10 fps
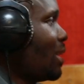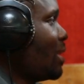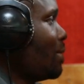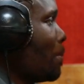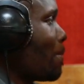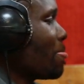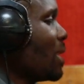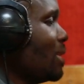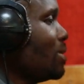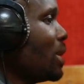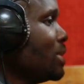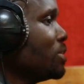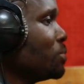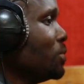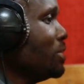mm. and Kimani
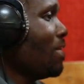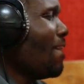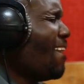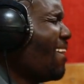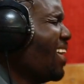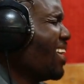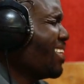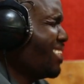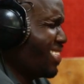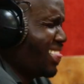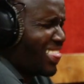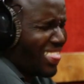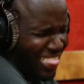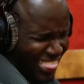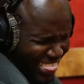bailed out.
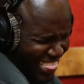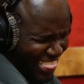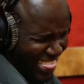You know, uh,